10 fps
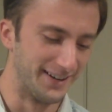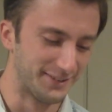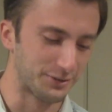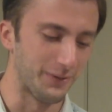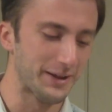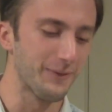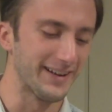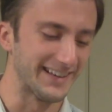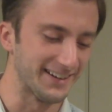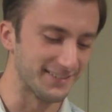
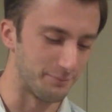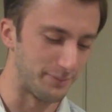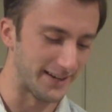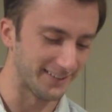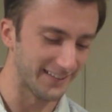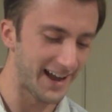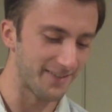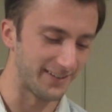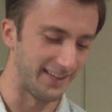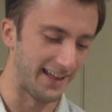21 years of being
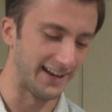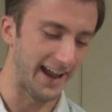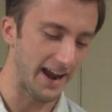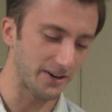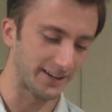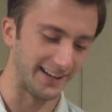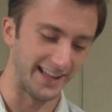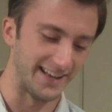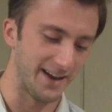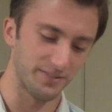alive and a haircut
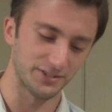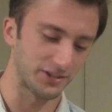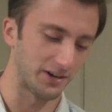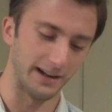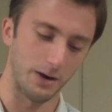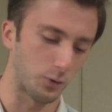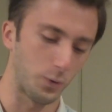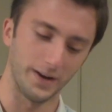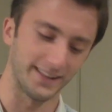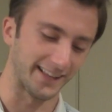had never started out
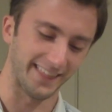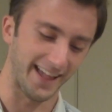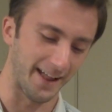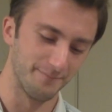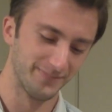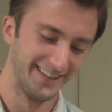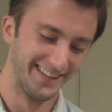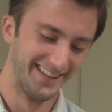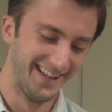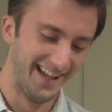quite like
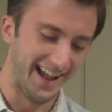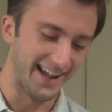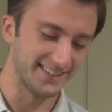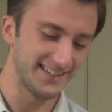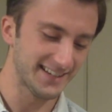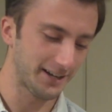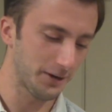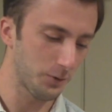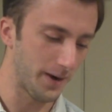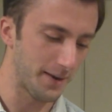that. As he
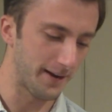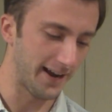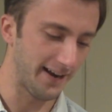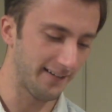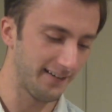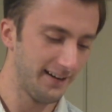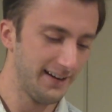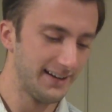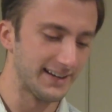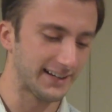cut away my hair,
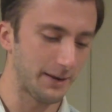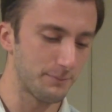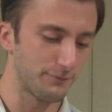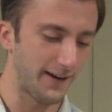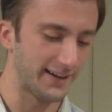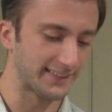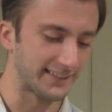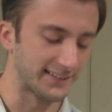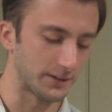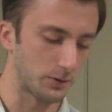he kept finding
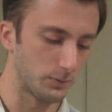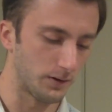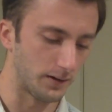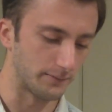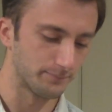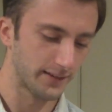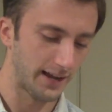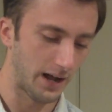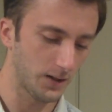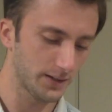things that were wrong.
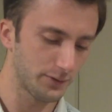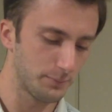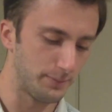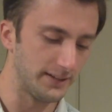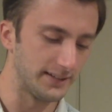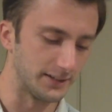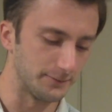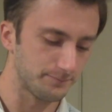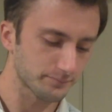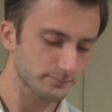How long have you been
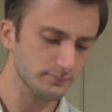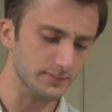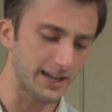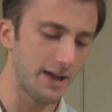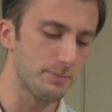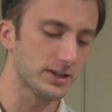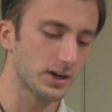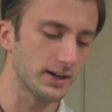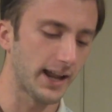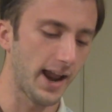here? I've been
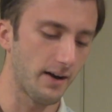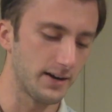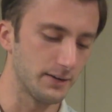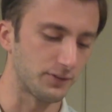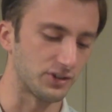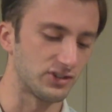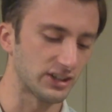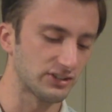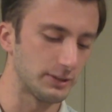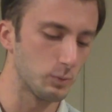cutting hair here for
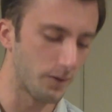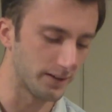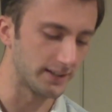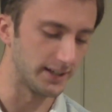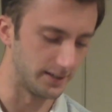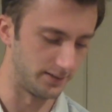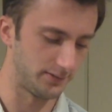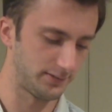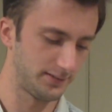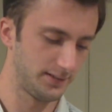61
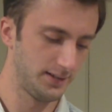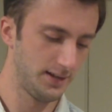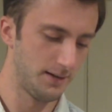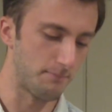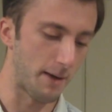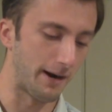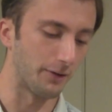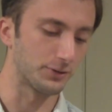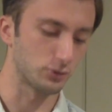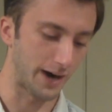years. My
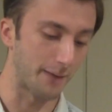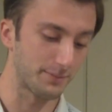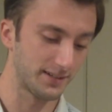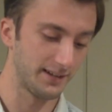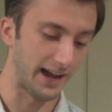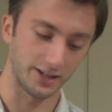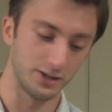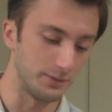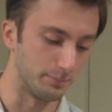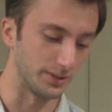mouth dropped. I
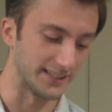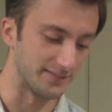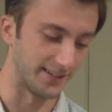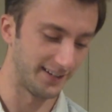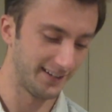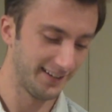couldn't believe it.